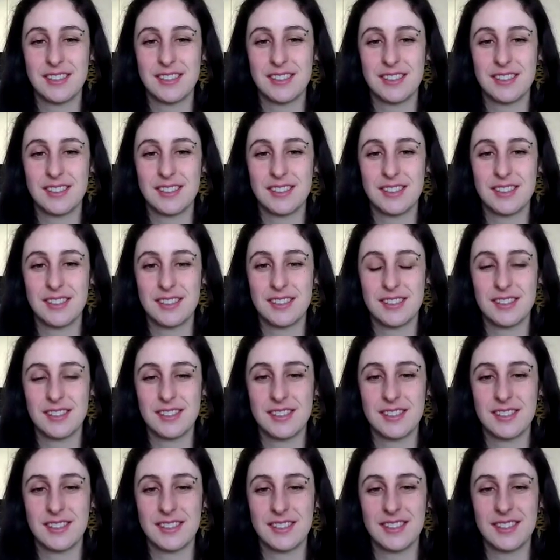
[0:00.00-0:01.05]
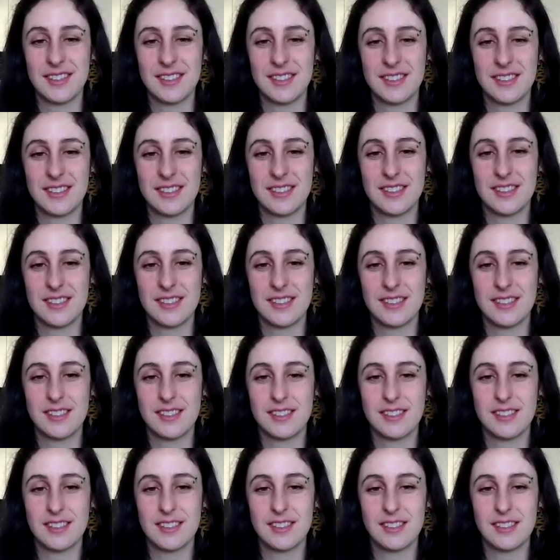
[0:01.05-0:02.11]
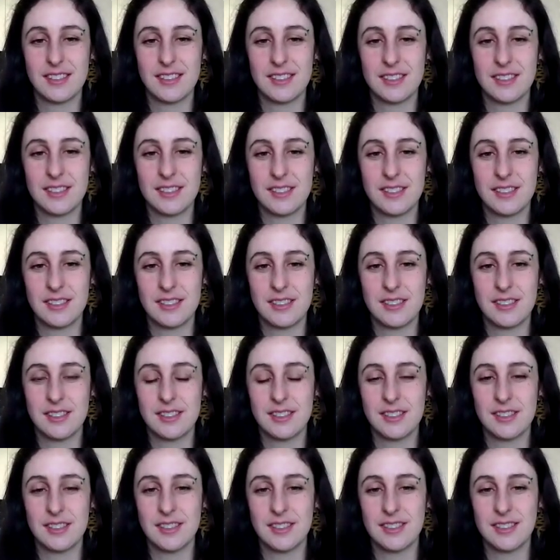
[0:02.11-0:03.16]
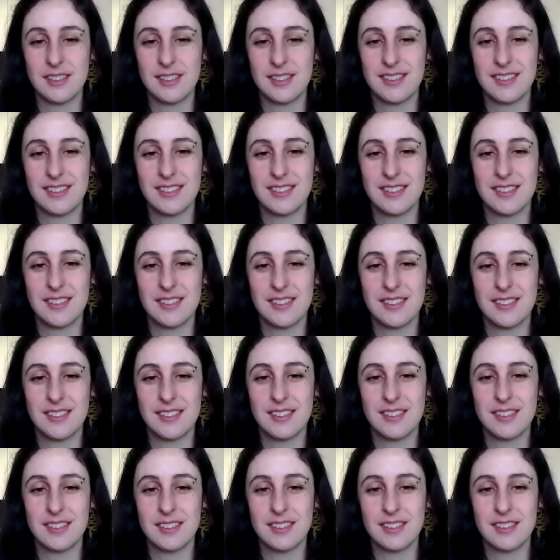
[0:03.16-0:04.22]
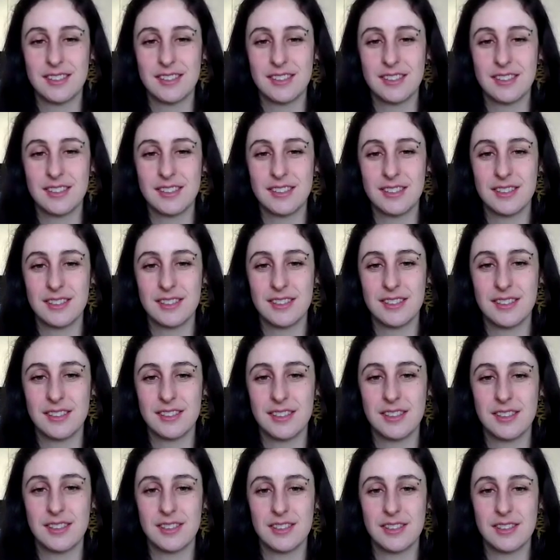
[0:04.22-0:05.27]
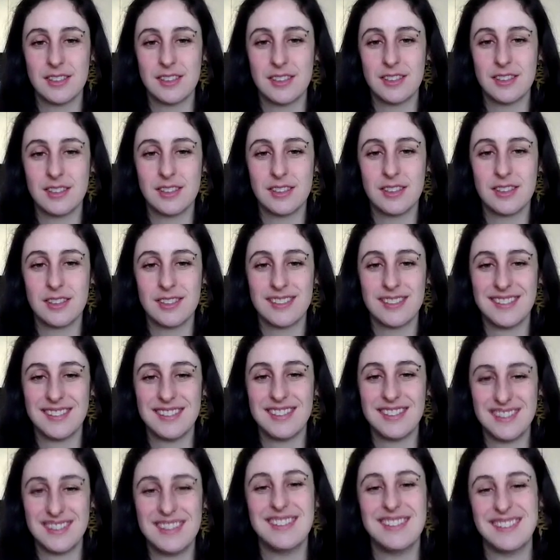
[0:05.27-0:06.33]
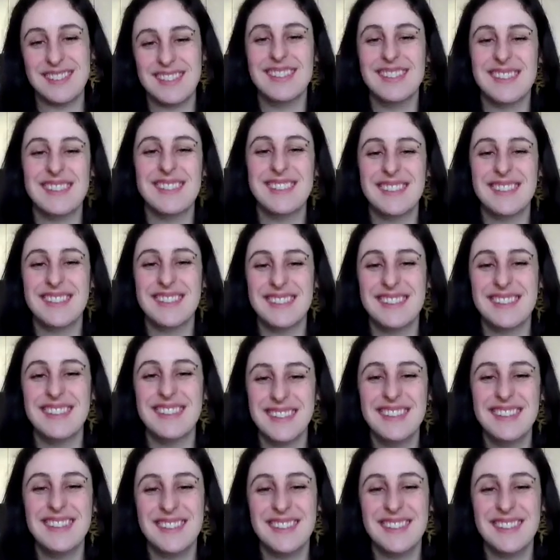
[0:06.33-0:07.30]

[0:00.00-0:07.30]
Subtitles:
(not speaking)